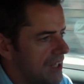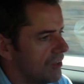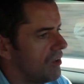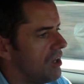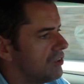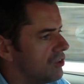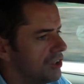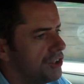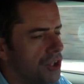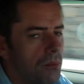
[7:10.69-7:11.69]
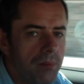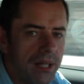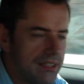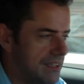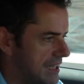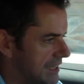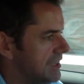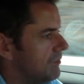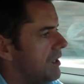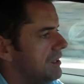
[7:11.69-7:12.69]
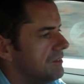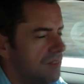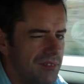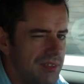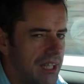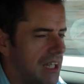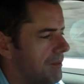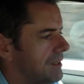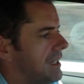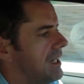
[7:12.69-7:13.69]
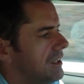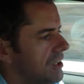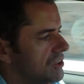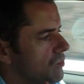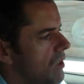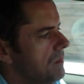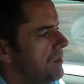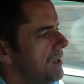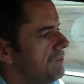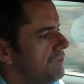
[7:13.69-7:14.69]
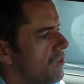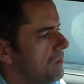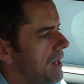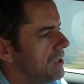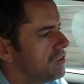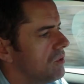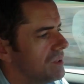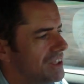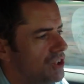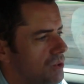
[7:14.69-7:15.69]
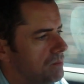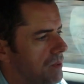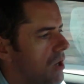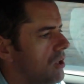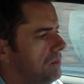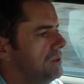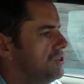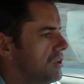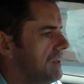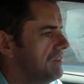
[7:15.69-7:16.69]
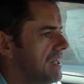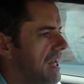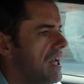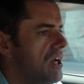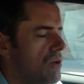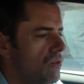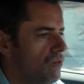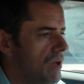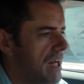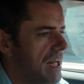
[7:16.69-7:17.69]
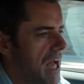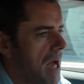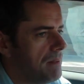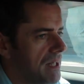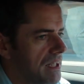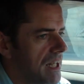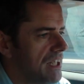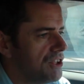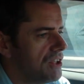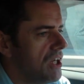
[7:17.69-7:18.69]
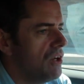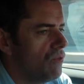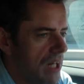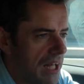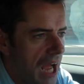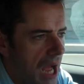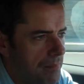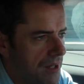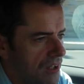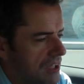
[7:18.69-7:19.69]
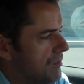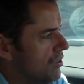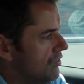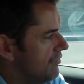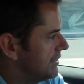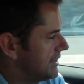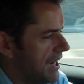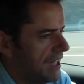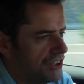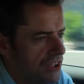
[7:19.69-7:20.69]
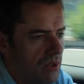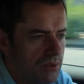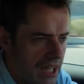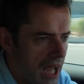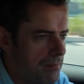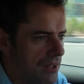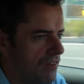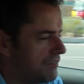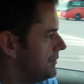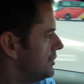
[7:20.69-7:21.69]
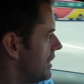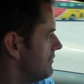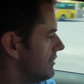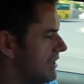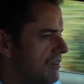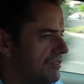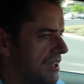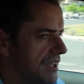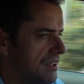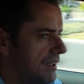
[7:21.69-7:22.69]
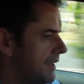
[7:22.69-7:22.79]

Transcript: You're all going to jump at the diesel one. Think about that, because the 1.4 petrol was superb to drive today. Really happy little engine, really happy on the move as an engine. I was happy enough to be driving around in it.